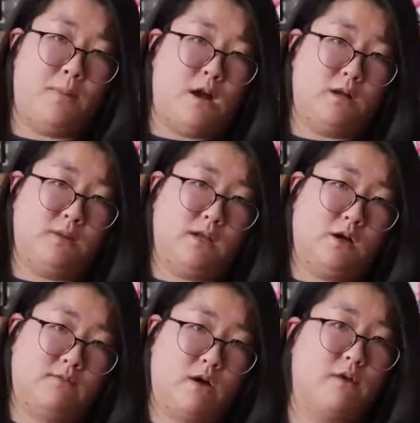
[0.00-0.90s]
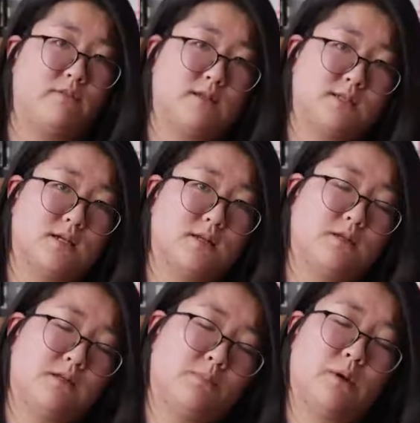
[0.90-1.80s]
bottom layer of coffee that's
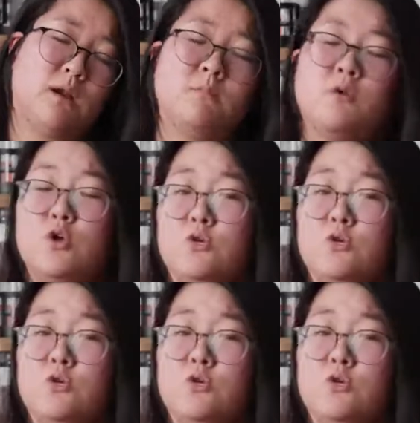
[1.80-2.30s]
settled on the bottom.